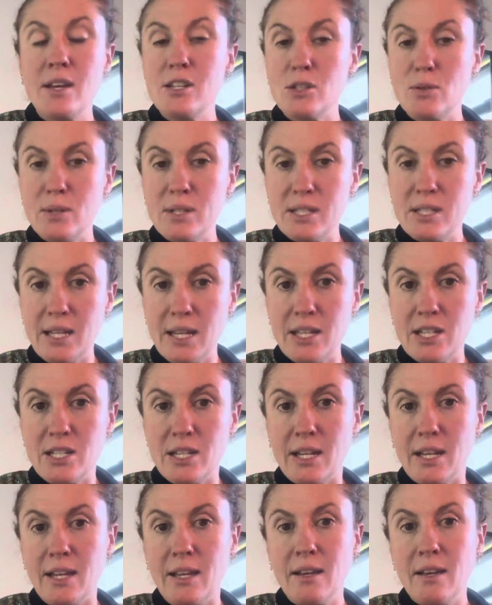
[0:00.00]
So
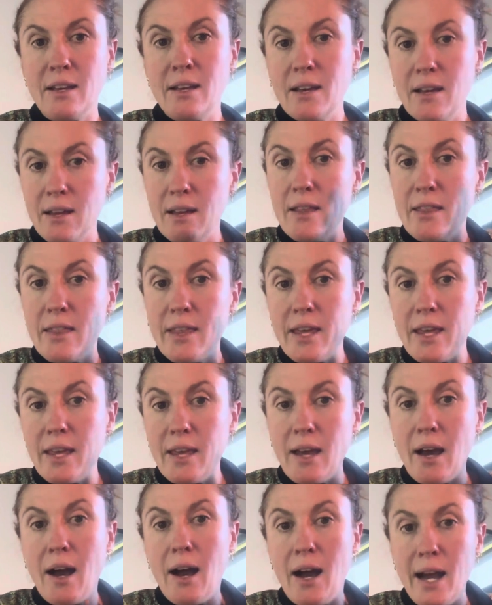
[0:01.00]
essentially,
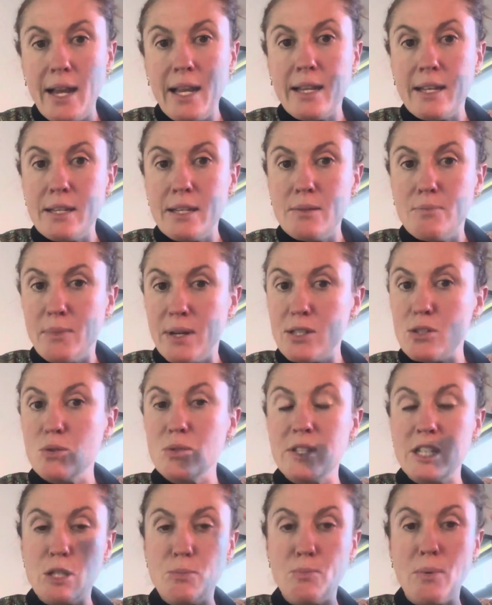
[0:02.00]
the eyelid muscle
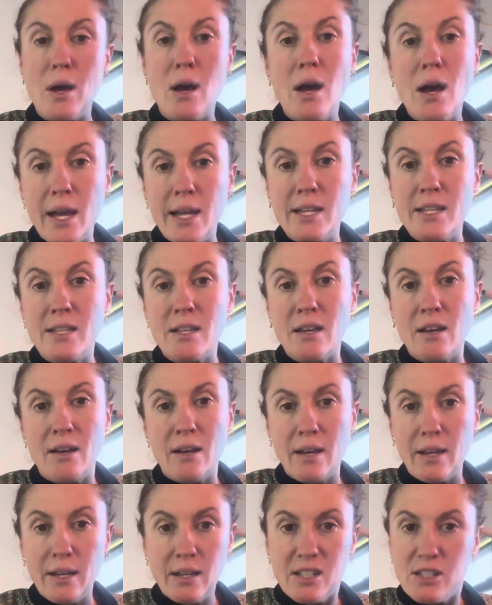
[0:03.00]
sits behind the
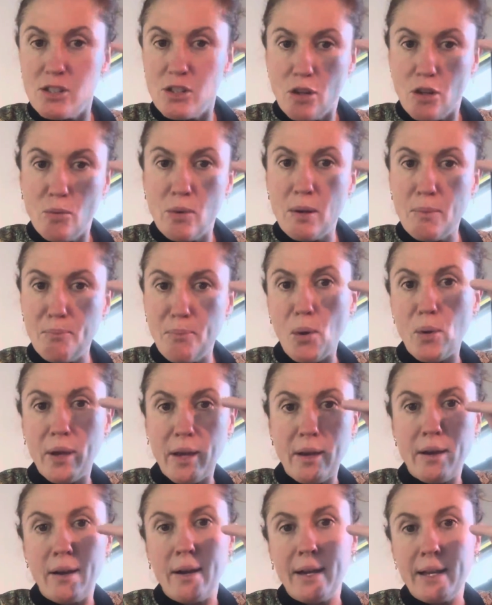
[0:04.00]
eye, because you don't want a
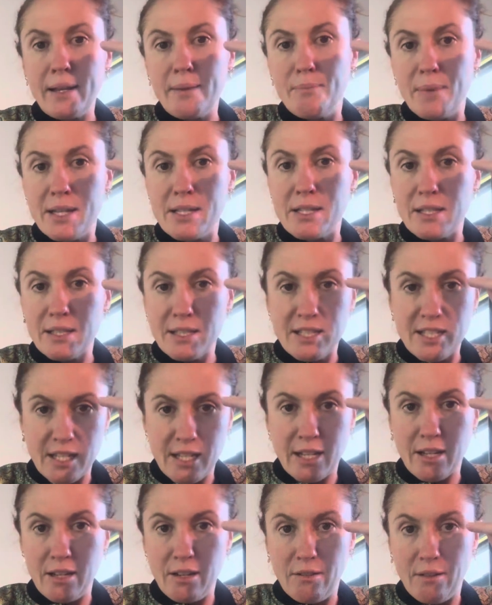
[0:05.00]
bulky muscle
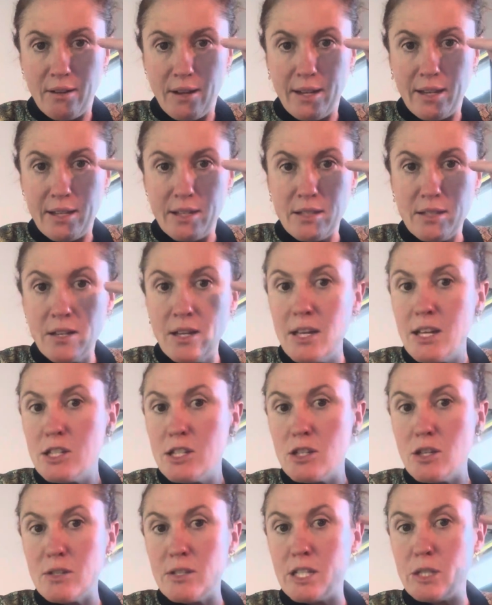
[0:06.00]
sitting in your eyelid.
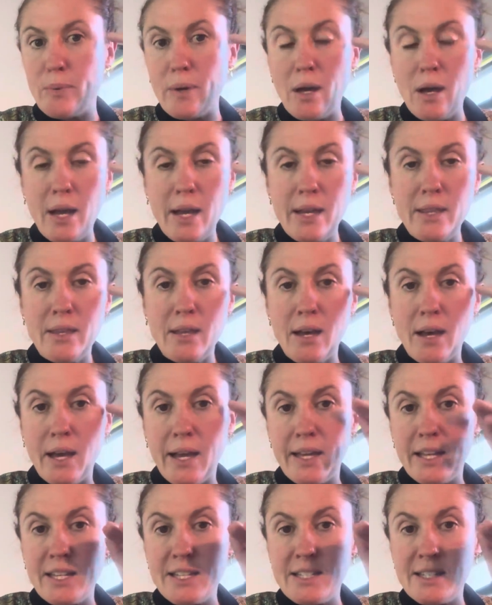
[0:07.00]
So it sits behind the
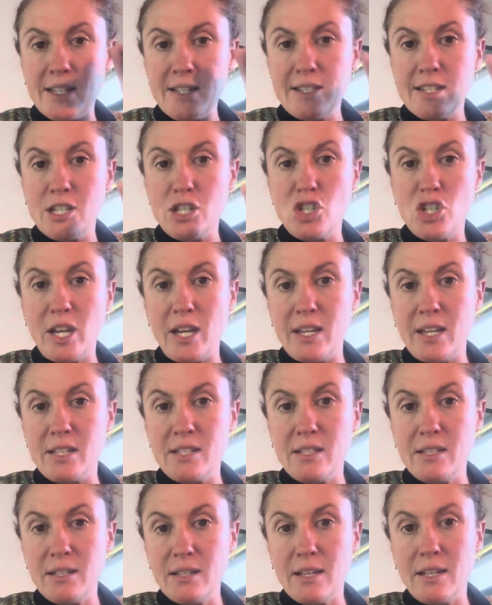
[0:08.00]
eye and it sends a
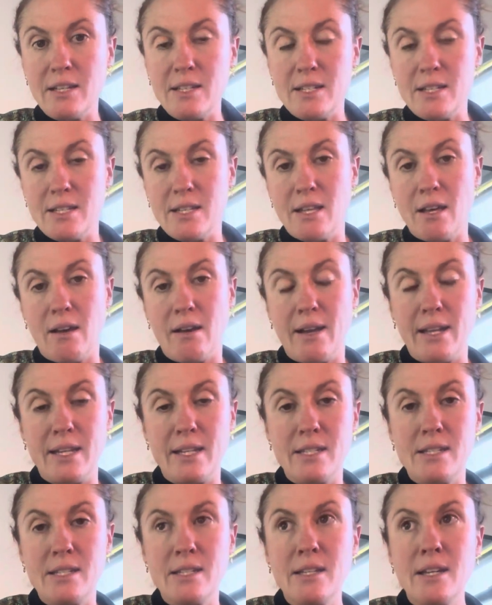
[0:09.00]
sheet into the
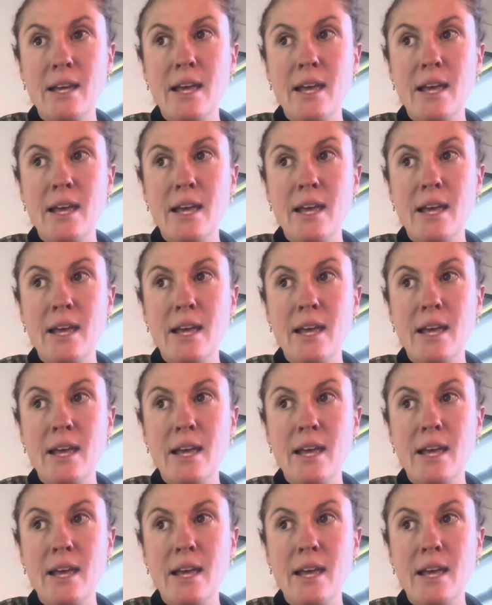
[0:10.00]
eyelid.